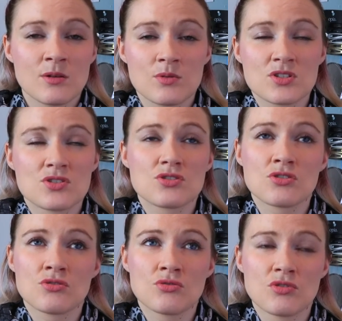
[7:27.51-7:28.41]
It was
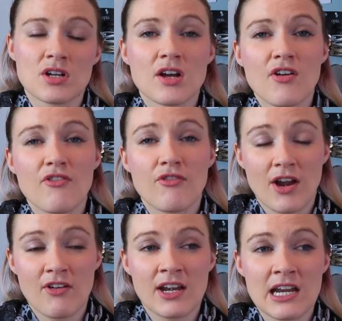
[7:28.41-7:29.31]
so
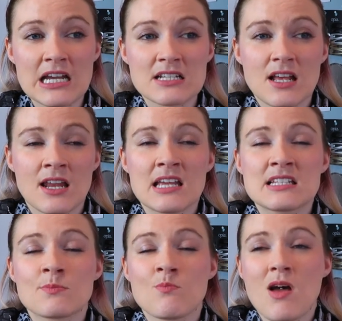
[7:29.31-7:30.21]
very nice, and I
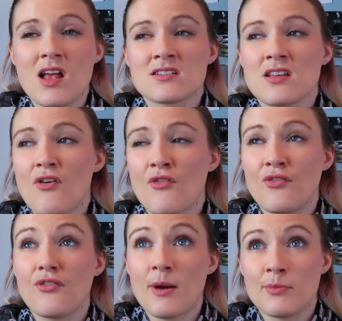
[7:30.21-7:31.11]
smelled
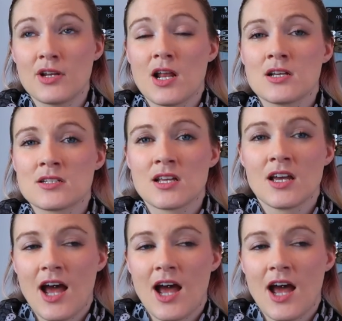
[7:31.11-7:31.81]
fabulous.